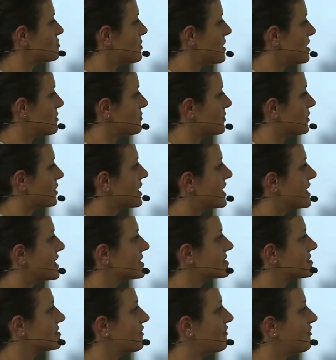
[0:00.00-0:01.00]
paper
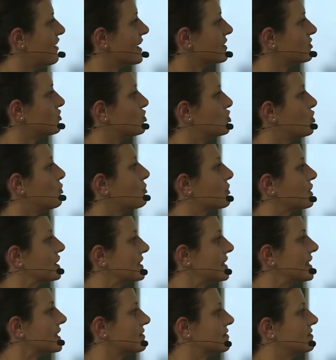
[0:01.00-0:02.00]
is the fact to
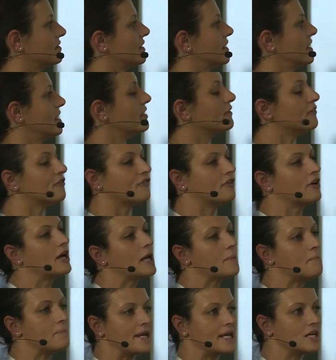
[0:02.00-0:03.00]
predict if
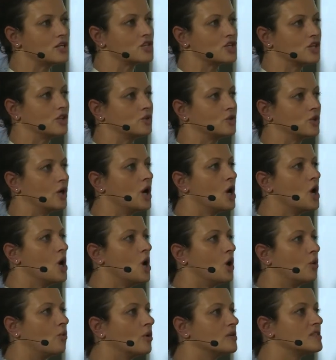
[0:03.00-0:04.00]
a patient
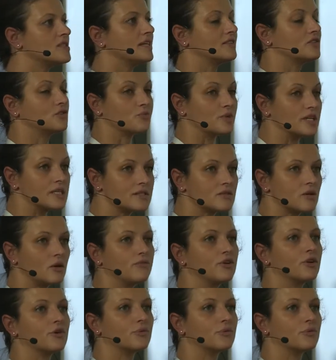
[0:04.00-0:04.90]
was at risk of a